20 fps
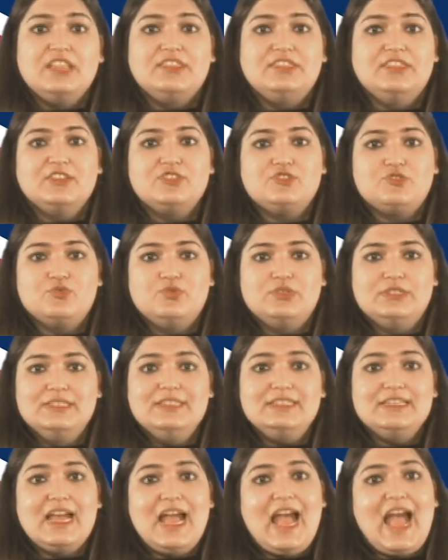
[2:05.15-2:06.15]
The student
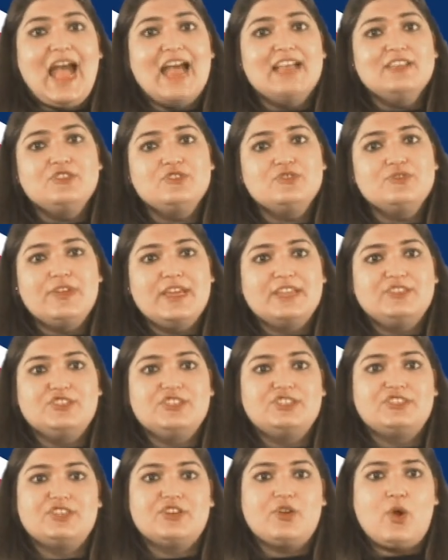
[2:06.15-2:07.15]
has to register